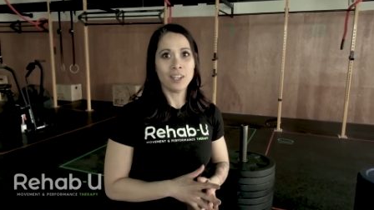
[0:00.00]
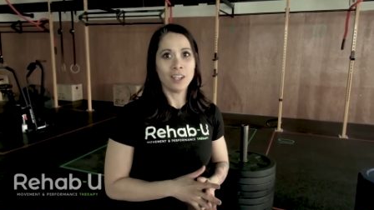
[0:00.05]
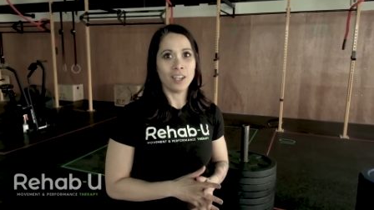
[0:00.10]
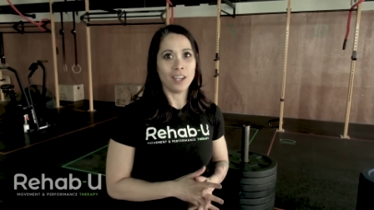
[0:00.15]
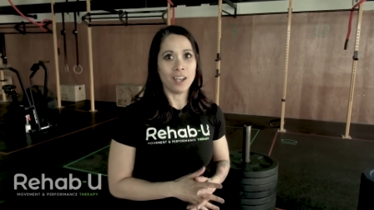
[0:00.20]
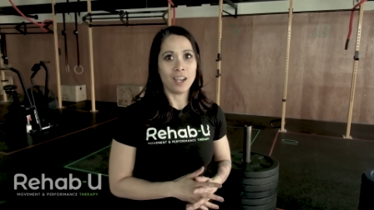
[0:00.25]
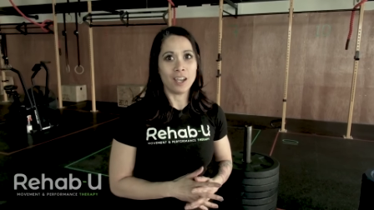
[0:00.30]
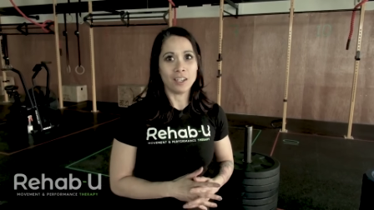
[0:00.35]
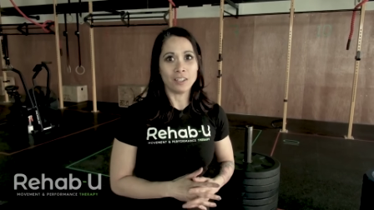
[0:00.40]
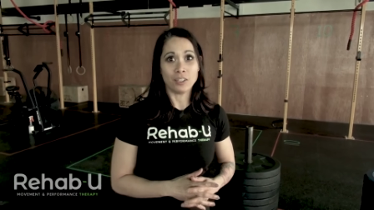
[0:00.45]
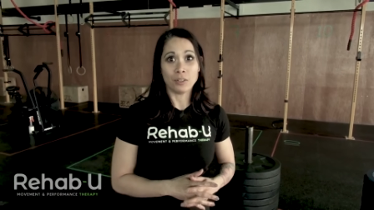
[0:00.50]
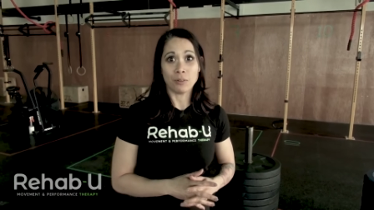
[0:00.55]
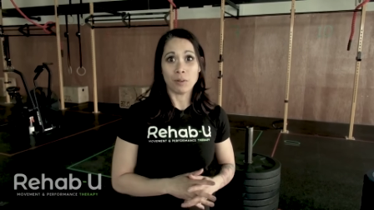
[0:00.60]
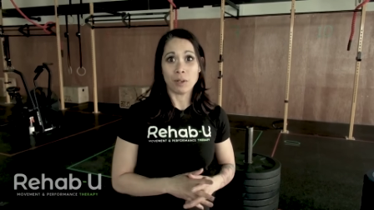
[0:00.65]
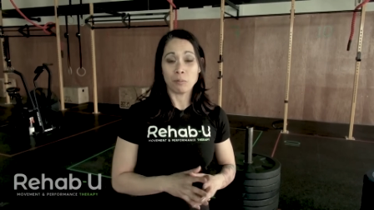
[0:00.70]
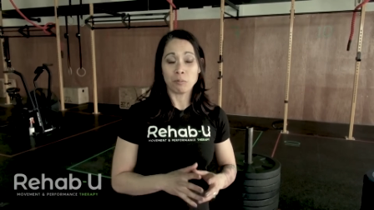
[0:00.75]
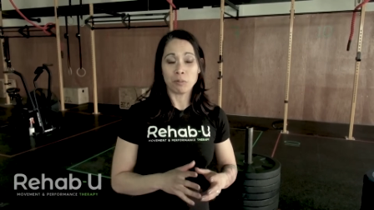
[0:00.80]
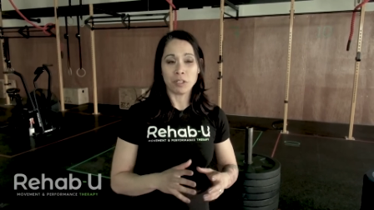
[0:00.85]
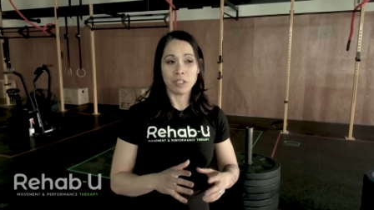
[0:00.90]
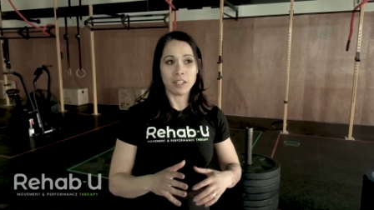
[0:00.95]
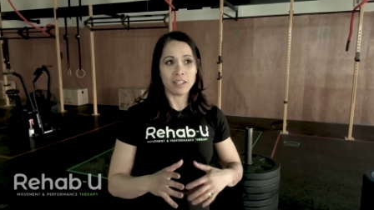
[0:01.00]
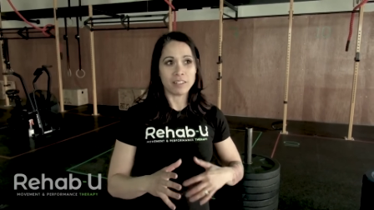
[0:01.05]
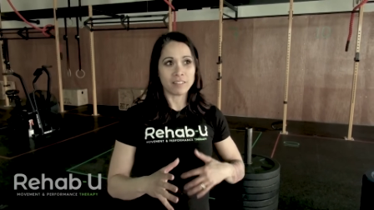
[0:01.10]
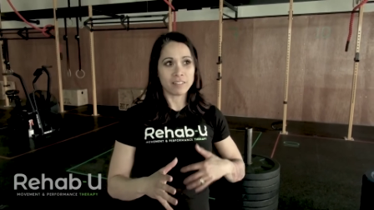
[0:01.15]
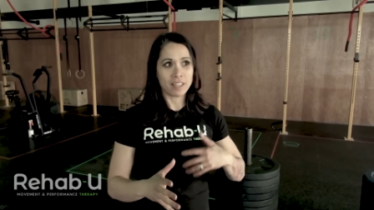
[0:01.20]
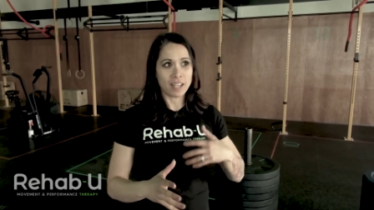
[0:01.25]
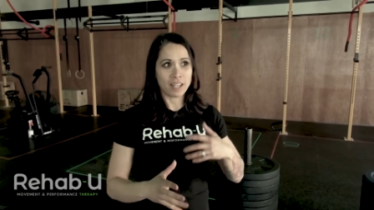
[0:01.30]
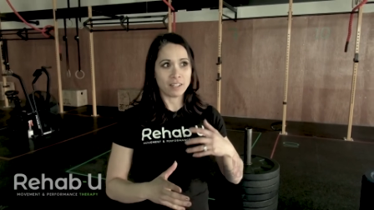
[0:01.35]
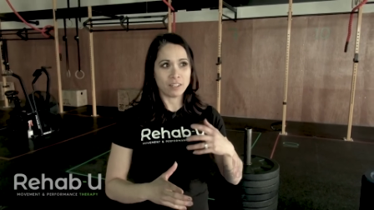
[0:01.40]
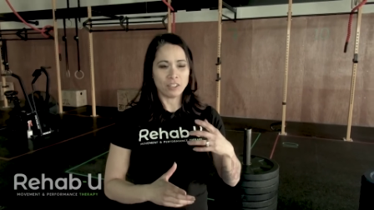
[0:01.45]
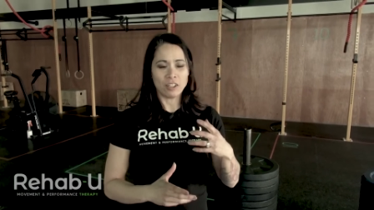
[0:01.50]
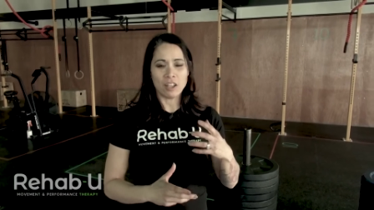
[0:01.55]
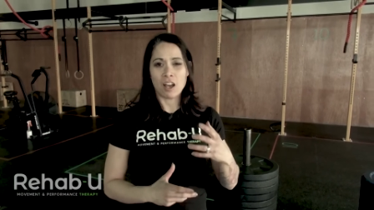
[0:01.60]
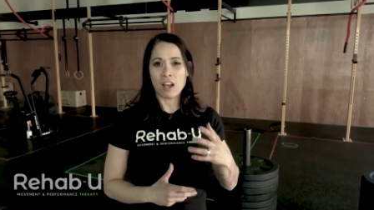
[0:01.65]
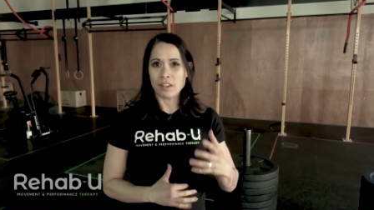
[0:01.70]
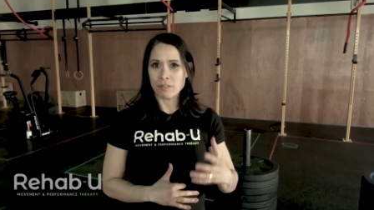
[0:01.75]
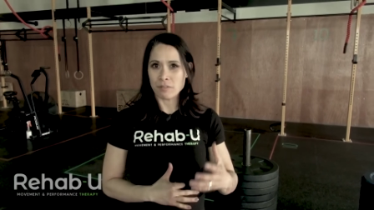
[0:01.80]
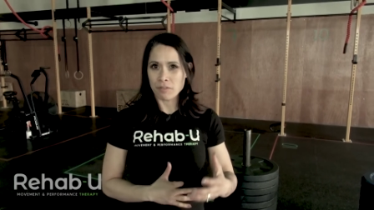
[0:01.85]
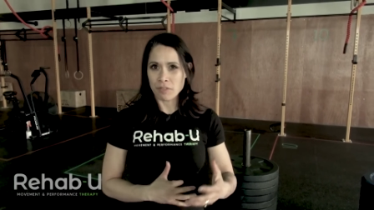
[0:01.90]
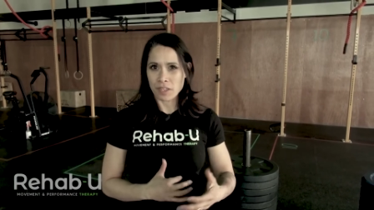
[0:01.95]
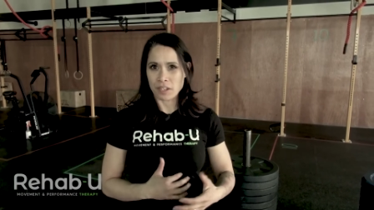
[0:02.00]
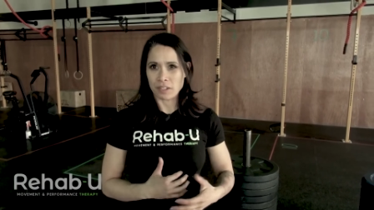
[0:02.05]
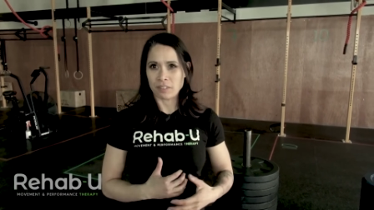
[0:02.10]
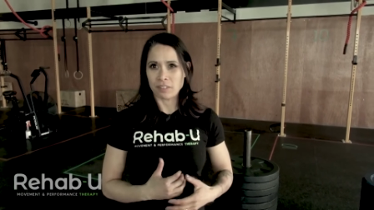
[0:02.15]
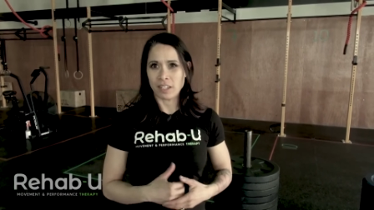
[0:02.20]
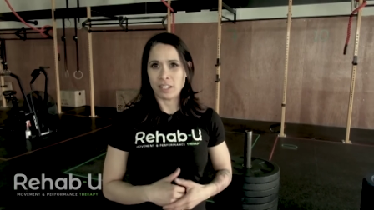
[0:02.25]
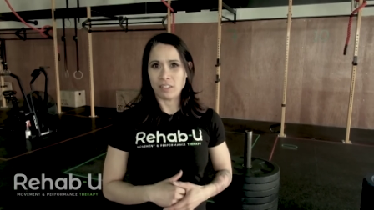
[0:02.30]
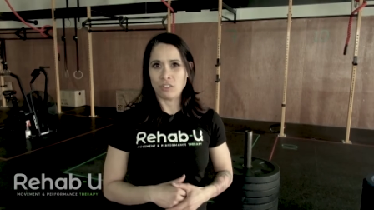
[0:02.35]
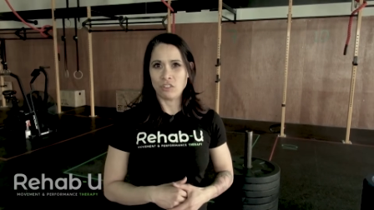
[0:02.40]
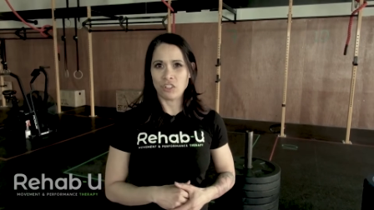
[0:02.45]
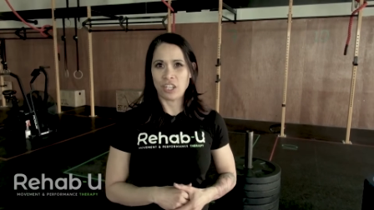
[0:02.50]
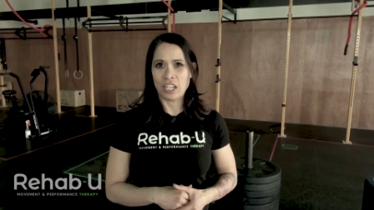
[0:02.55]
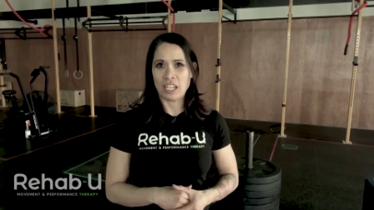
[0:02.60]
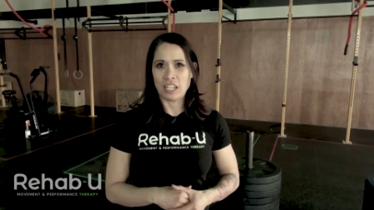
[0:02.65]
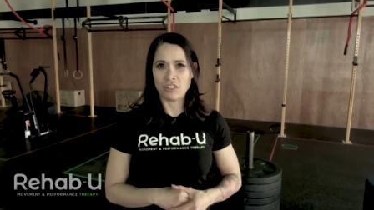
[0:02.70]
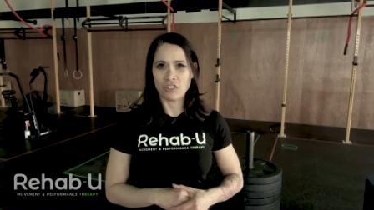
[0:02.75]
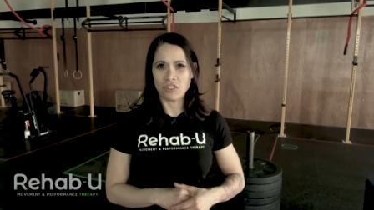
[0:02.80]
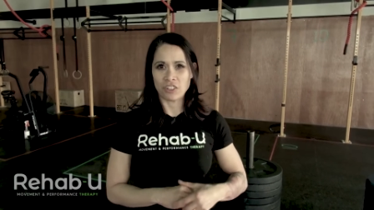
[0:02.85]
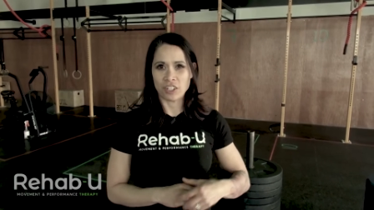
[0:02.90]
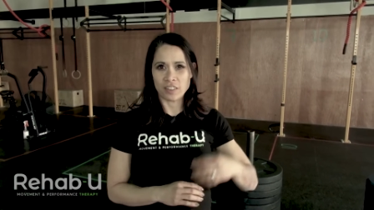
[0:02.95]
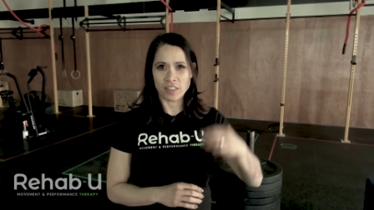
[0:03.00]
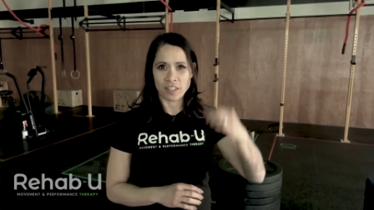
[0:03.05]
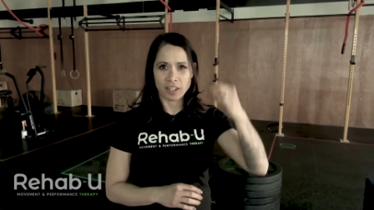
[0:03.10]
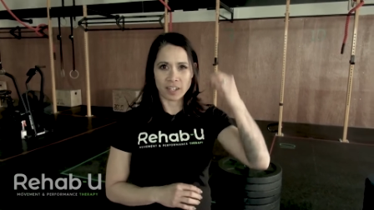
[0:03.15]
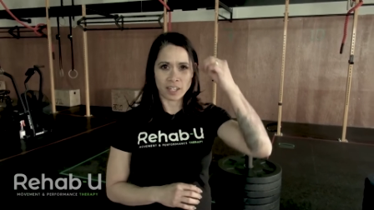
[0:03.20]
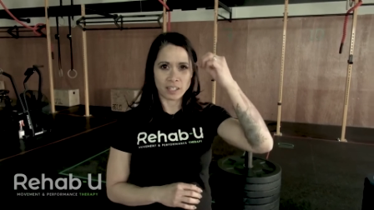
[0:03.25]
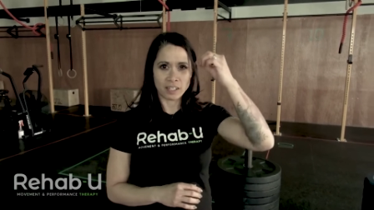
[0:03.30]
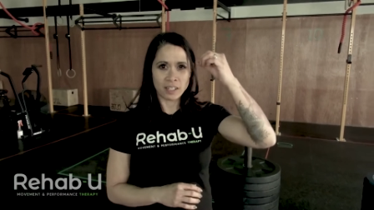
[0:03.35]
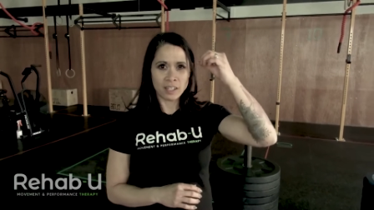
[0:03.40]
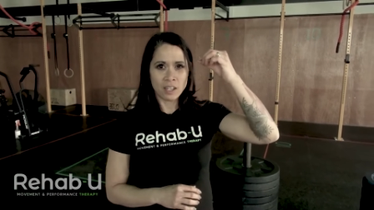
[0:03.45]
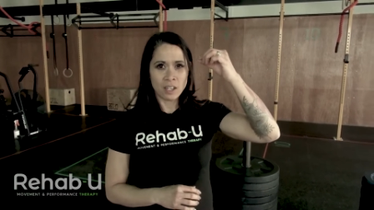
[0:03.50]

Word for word: I realized that a lot of things had changed and that I